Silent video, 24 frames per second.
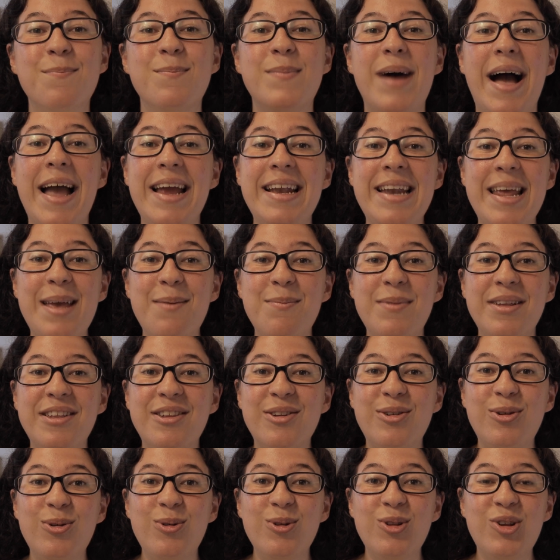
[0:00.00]
My name
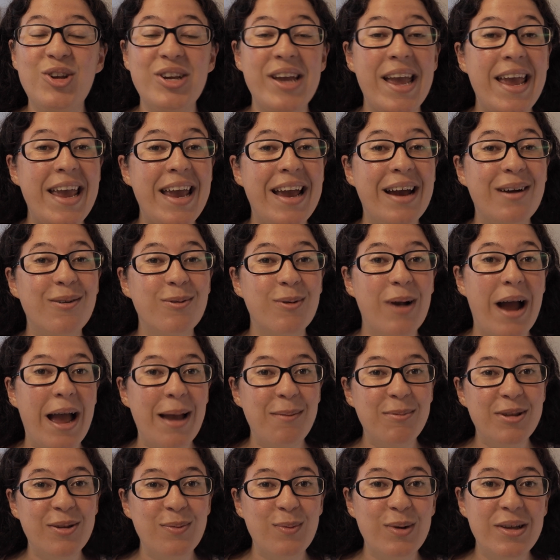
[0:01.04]
is Gulce,
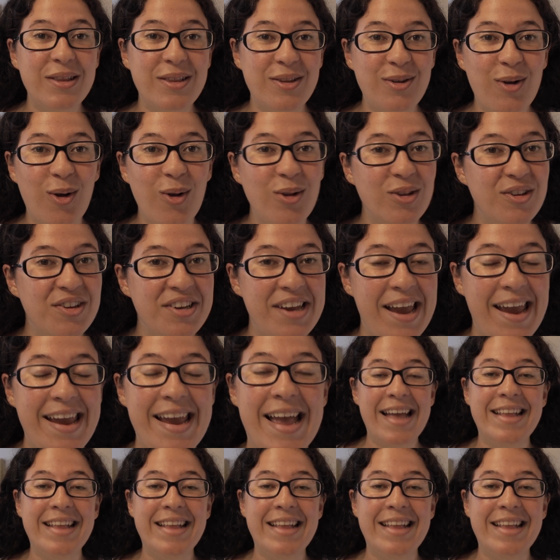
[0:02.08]
rhymes with Dolce,